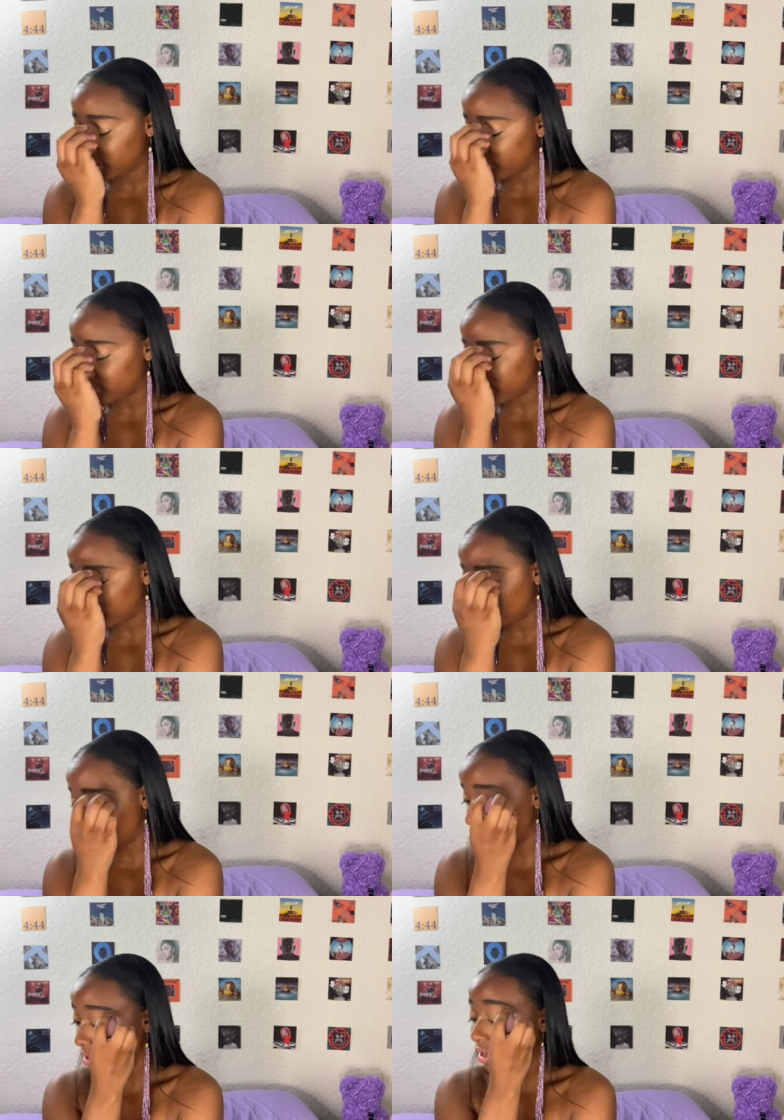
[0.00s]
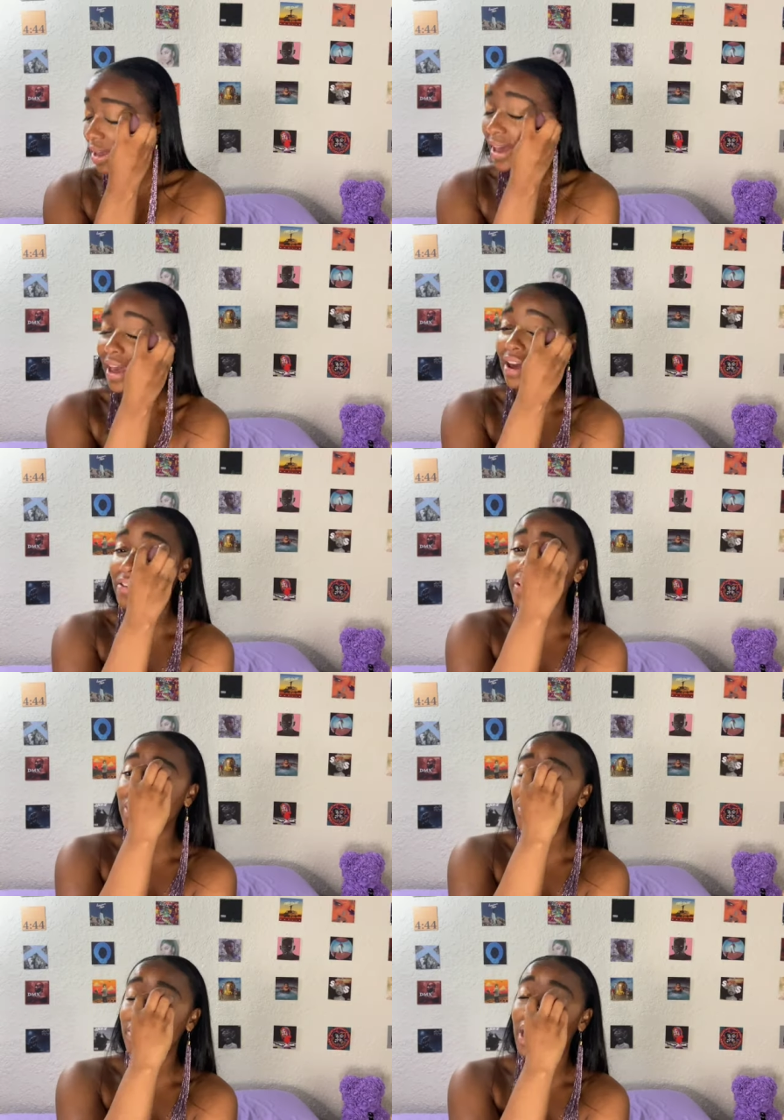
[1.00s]
Okay. Have
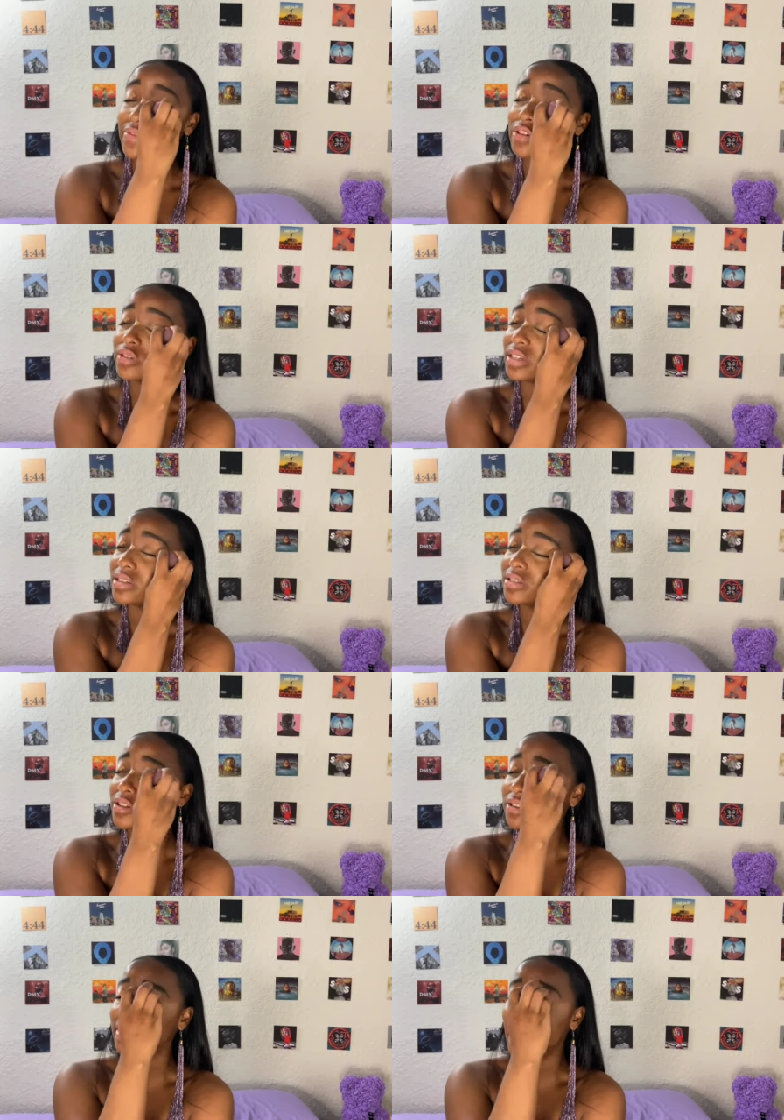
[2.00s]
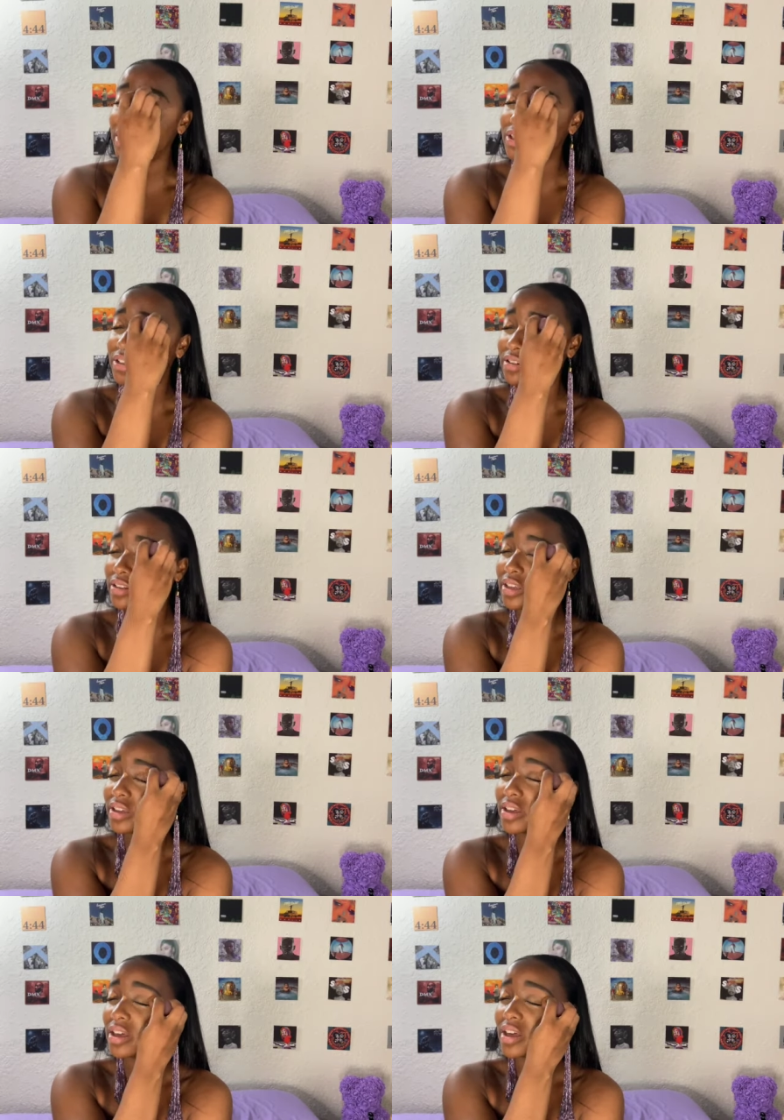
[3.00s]
I traveled internationally?